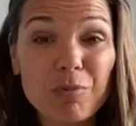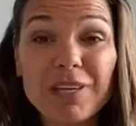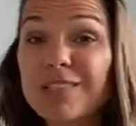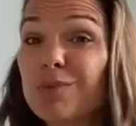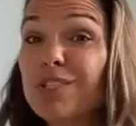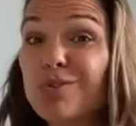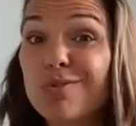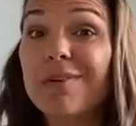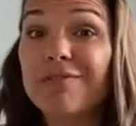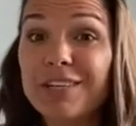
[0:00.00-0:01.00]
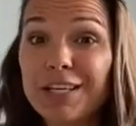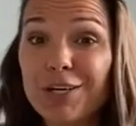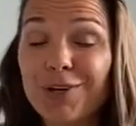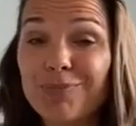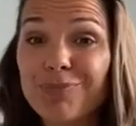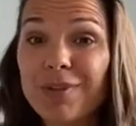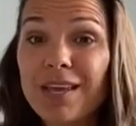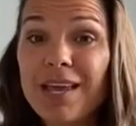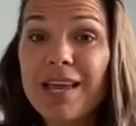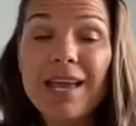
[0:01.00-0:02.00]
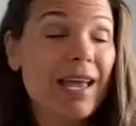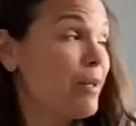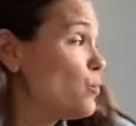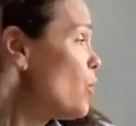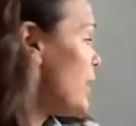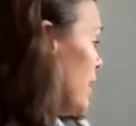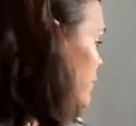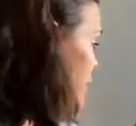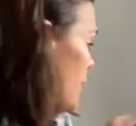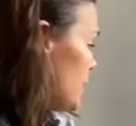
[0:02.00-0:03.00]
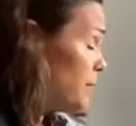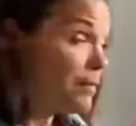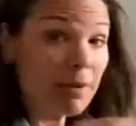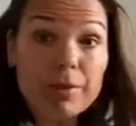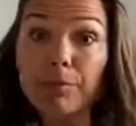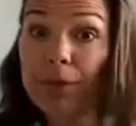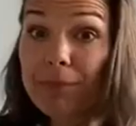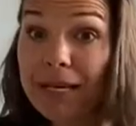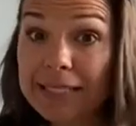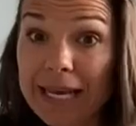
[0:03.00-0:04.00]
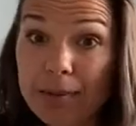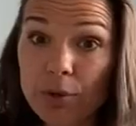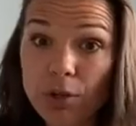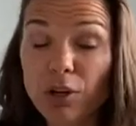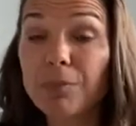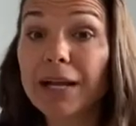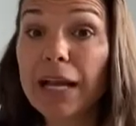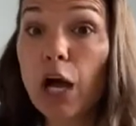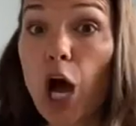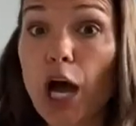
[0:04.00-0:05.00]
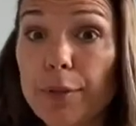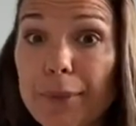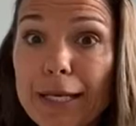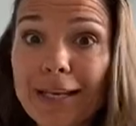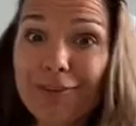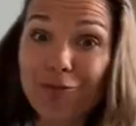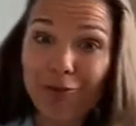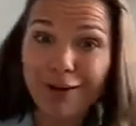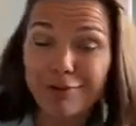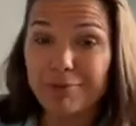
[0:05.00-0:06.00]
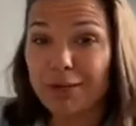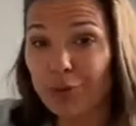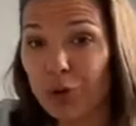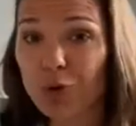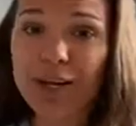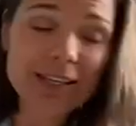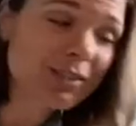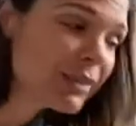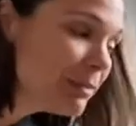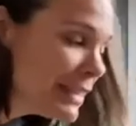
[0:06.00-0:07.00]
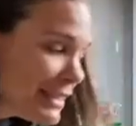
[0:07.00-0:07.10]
because we do them every year. And what I've done, I'm gonna bring my table or my ottoman in front of me real quick, so give me a